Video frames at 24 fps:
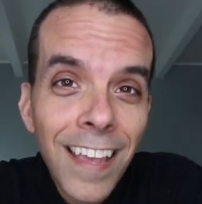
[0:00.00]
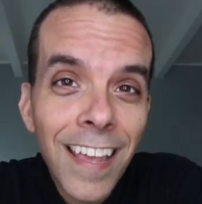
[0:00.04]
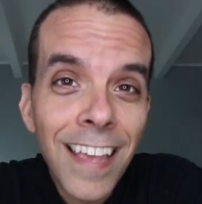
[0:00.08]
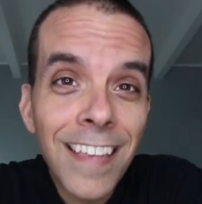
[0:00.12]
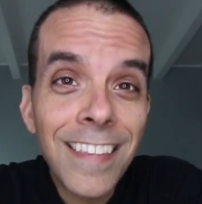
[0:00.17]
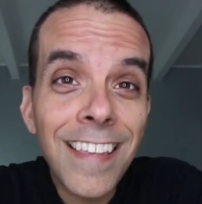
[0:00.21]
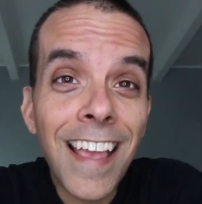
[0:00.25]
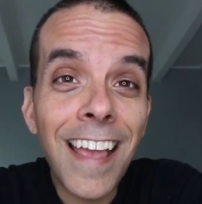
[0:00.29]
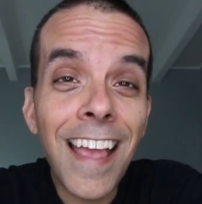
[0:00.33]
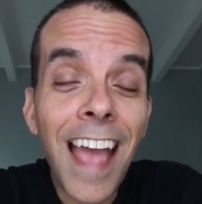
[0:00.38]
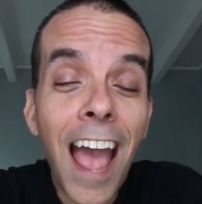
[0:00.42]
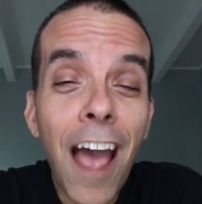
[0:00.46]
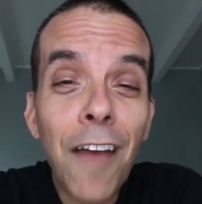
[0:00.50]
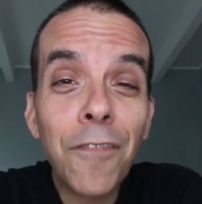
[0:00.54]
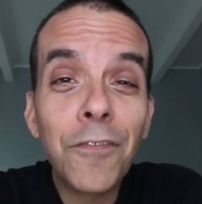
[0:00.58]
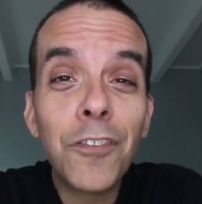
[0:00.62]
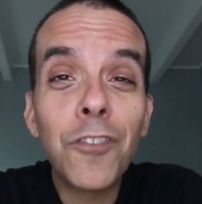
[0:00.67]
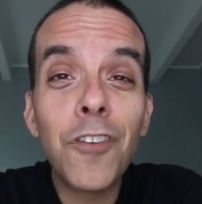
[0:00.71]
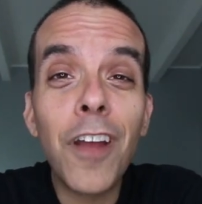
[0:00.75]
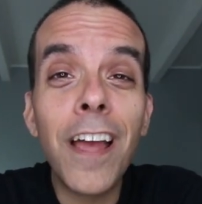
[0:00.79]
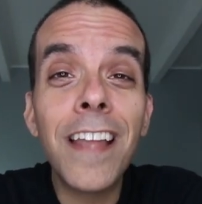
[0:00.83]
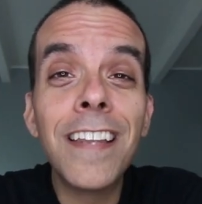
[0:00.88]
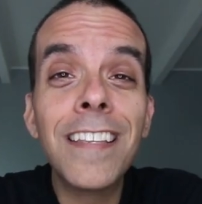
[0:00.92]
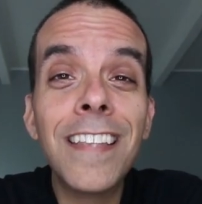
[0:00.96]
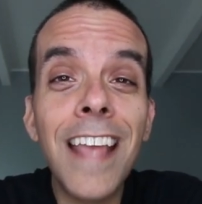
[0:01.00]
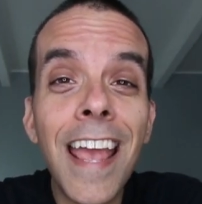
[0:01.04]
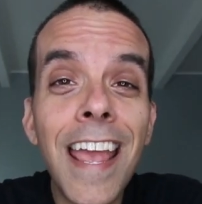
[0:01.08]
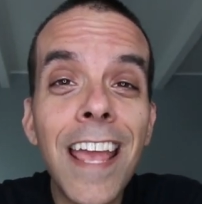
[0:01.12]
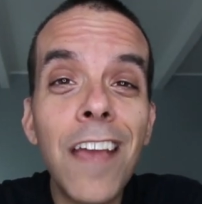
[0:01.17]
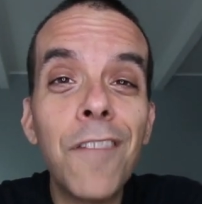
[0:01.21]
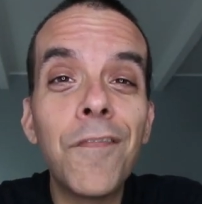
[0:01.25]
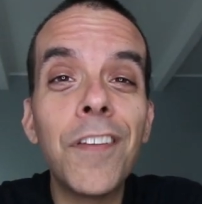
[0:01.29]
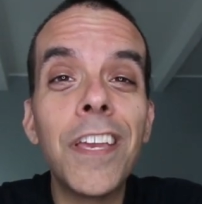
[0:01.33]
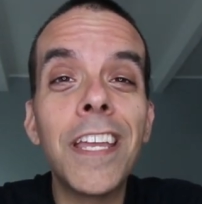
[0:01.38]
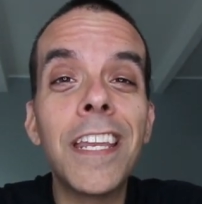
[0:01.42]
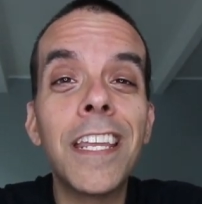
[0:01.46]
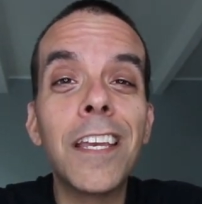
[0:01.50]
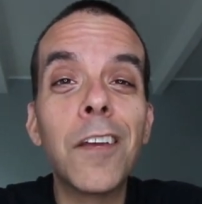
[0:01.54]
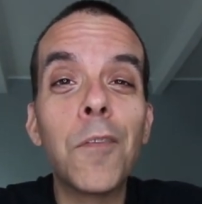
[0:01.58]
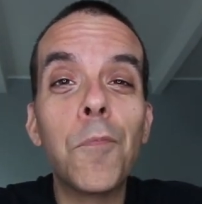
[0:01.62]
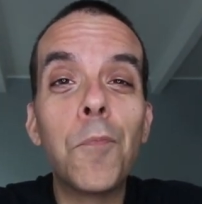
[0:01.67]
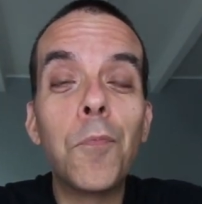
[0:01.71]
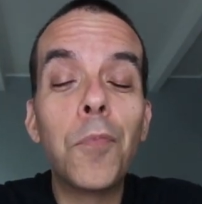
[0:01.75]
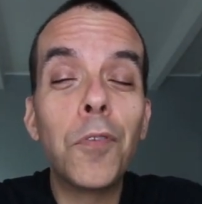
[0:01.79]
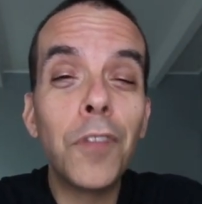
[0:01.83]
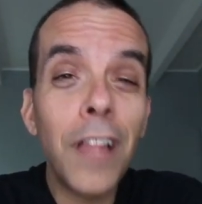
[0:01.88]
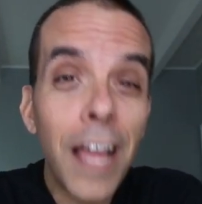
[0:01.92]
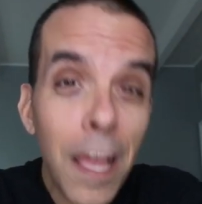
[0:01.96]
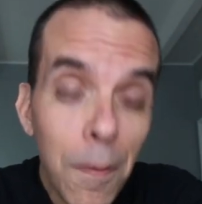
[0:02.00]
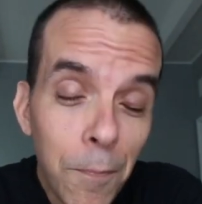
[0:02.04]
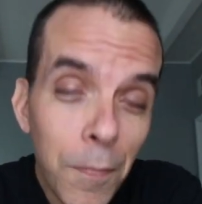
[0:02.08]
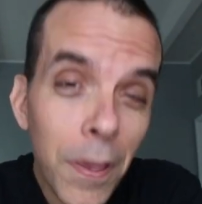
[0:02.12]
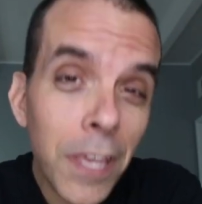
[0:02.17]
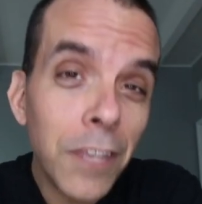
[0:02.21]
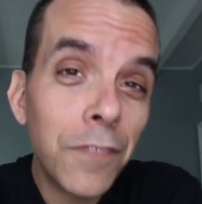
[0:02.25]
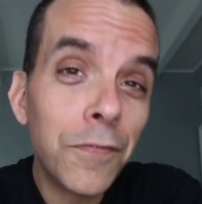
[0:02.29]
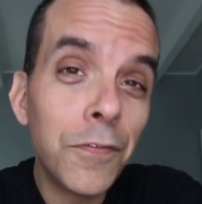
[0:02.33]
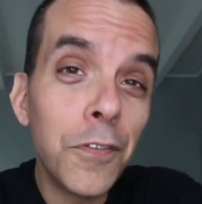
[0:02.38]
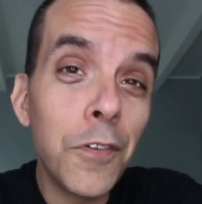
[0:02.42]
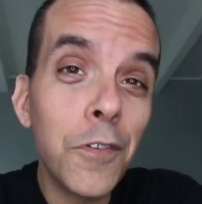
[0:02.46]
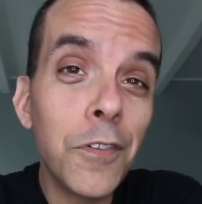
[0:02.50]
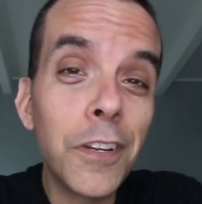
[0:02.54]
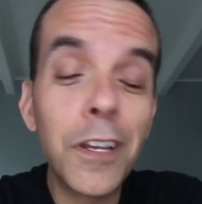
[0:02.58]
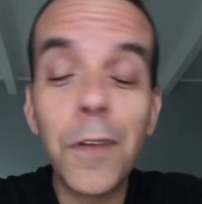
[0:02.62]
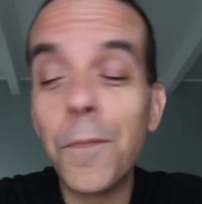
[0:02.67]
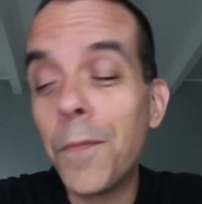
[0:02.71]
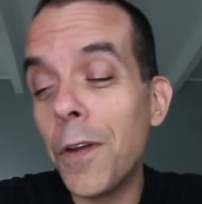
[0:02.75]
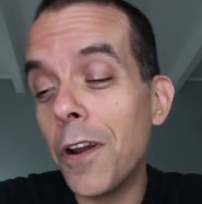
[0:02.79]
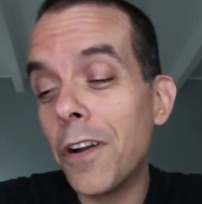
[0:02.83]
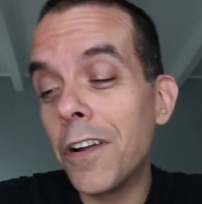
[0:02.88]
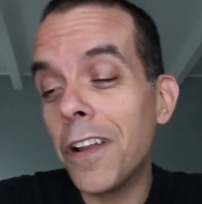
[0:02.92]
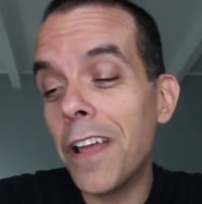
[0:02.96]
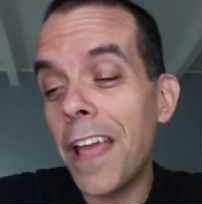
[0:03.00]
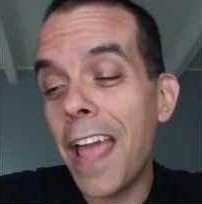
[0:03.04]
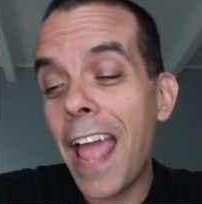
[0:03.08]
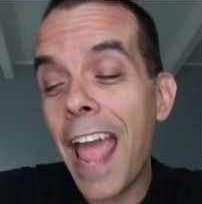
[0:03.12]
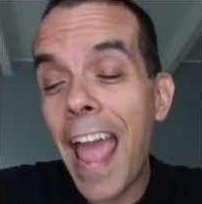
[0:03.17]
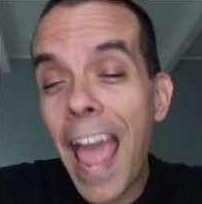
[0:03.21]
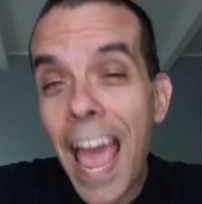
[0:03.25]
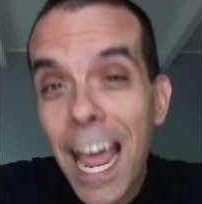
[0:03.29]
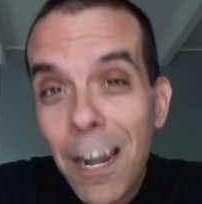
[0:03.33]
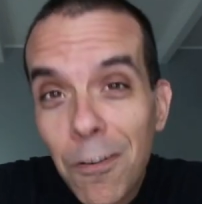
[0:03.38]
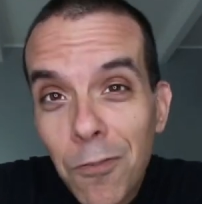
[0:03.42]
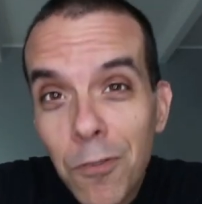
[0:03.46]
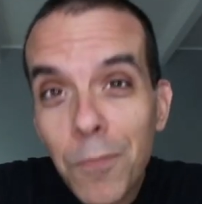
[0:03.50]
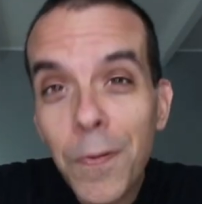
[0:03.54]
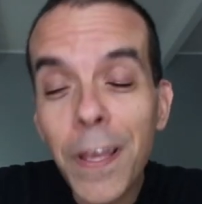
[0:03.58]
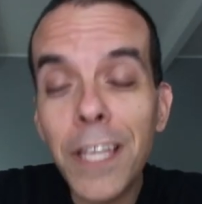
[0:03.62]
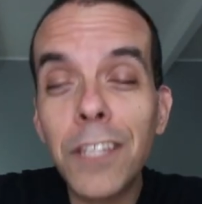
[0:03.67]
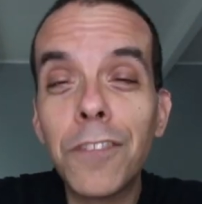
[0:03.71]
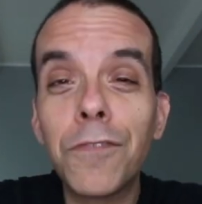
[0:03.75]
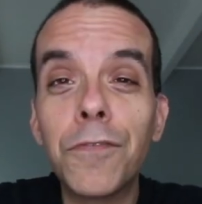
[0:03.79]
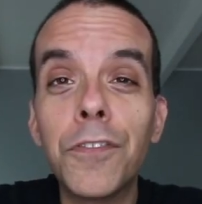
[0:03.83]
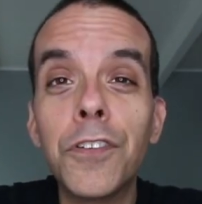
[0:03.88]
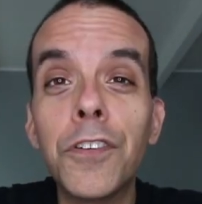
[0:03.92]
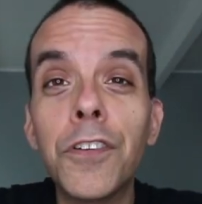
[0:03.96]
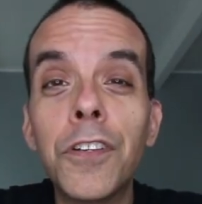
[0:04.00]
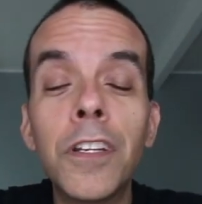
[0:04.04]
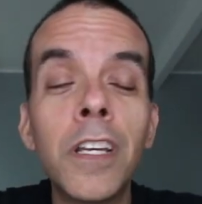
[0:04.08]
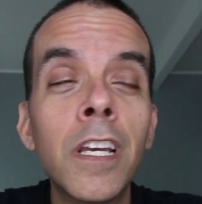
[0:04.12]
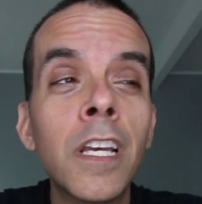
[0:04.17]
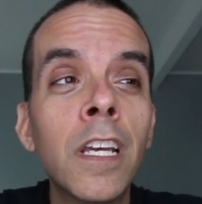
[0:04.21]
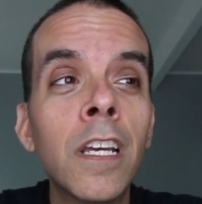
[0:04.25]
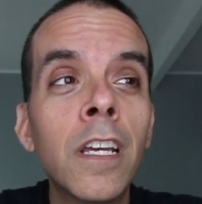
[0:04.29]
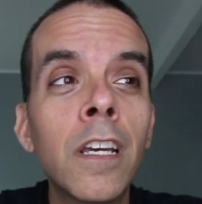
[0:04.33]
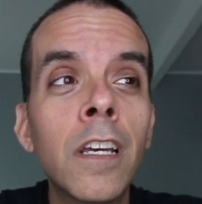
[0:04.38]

is that after a day of eating plant based food compared to animal based food,